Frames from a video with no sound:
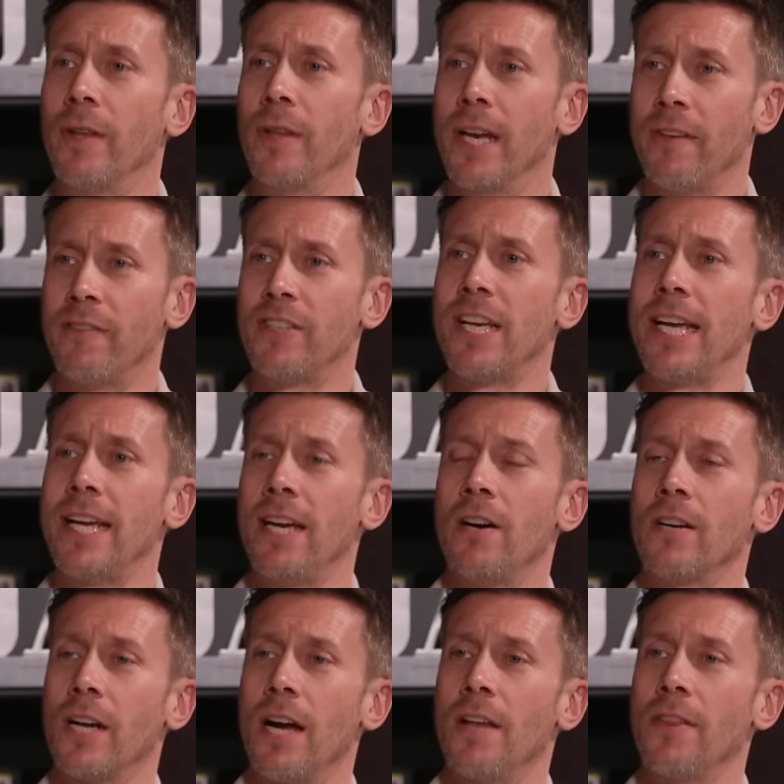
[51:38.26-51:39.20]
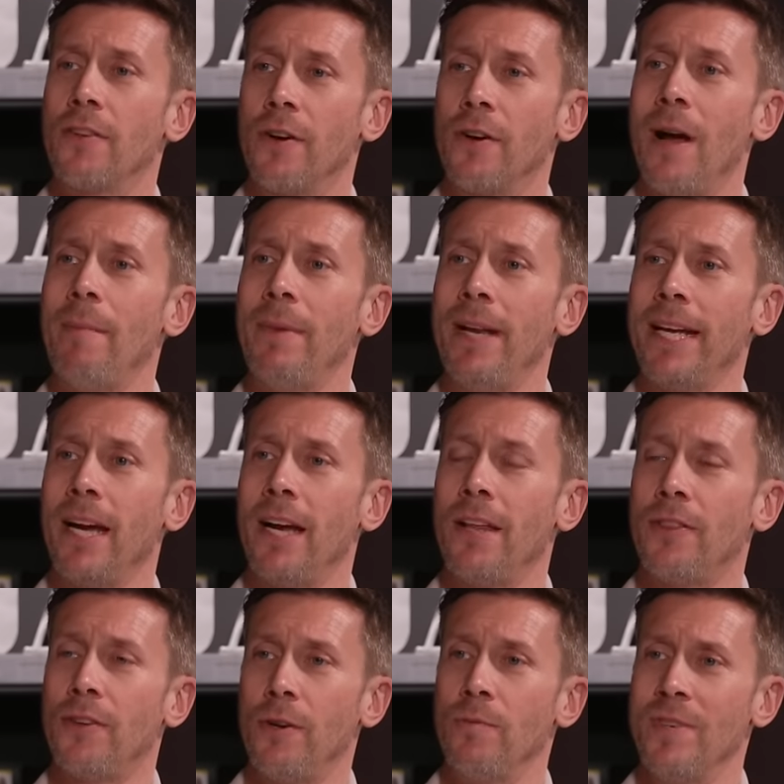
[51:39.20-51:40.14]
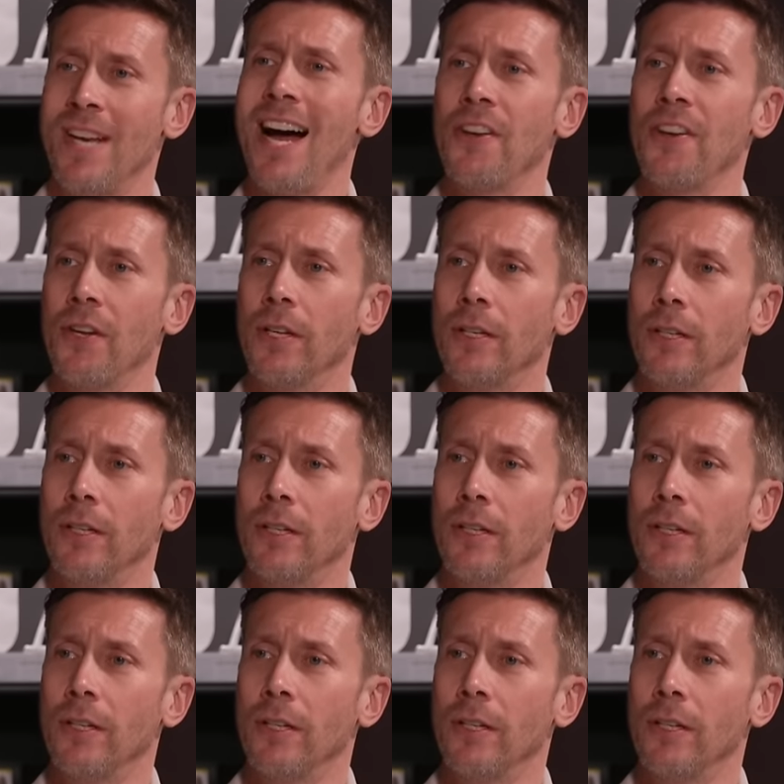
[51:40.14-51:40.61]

then? If City aren't going through, how many are going through? None.